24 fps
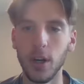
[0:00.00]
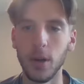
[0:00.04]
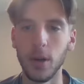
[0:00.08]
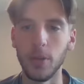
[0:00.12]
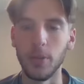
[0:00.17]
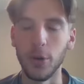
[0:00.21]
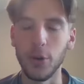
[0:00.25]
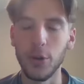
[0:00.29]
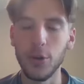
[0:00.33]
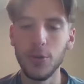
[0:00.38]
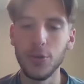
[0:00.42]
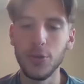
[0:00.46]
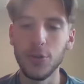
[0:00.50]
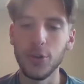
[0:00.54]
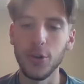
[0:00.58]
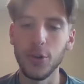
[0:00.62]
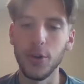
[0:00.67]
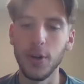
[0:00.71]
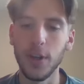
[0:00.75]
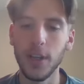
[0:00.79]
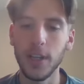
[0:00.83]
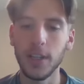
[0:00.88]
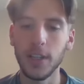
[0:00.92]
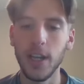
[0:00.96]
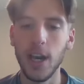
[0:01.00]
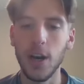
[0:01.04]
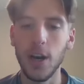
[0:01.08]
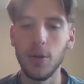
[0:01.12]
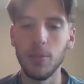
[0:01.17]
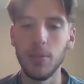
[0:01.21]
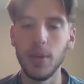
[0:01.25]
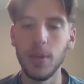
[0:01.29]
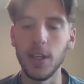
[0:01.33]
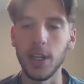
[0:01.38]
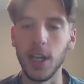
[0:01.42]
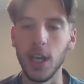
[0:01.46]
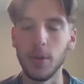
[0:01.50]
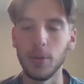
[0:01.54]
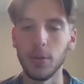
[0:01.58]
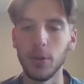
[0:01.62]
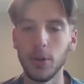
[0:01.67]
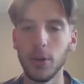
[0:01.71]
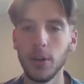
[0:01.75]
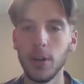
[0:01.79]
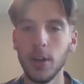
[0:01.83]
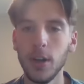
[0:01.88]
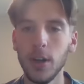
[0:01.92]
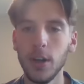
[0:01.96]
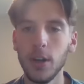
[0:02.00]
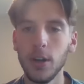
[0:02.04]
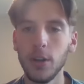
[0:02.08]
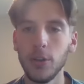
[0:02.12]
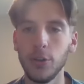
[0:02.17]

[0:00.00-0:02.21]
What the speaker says: Are you enjoying now being able